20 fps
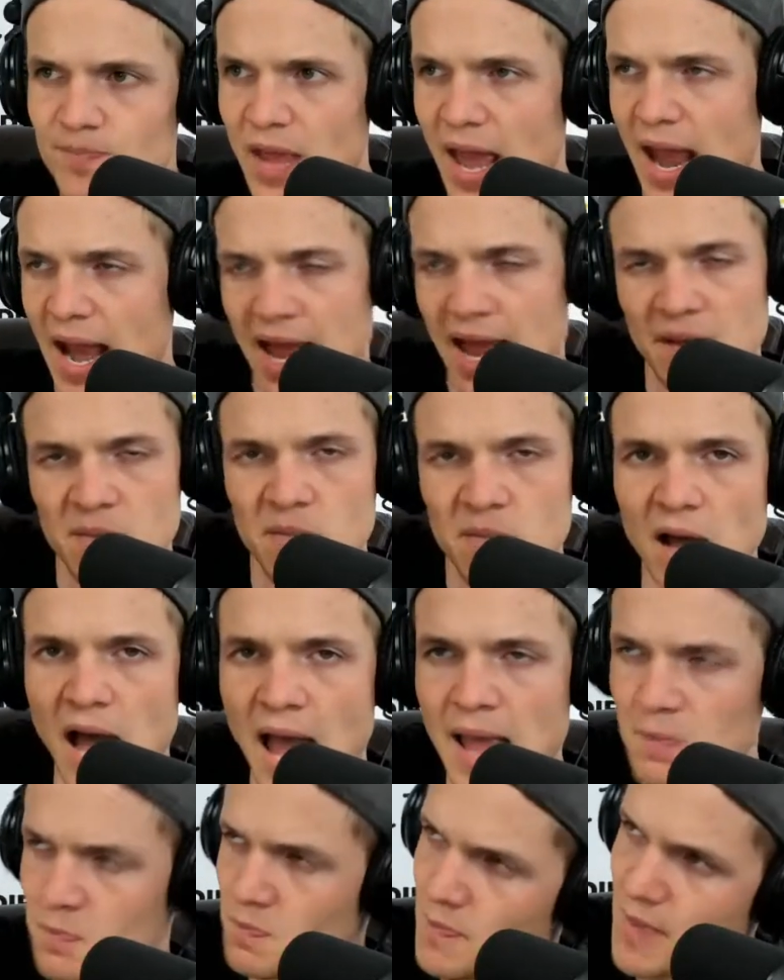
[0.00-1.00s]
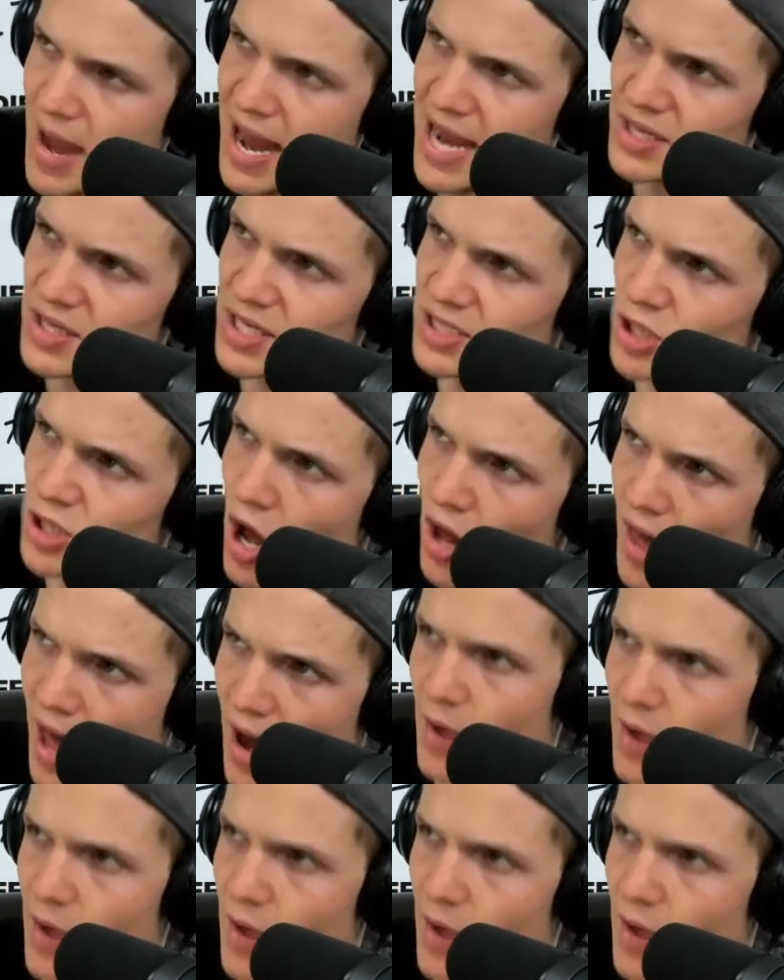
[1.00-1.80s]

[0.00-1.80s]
And I made this all out.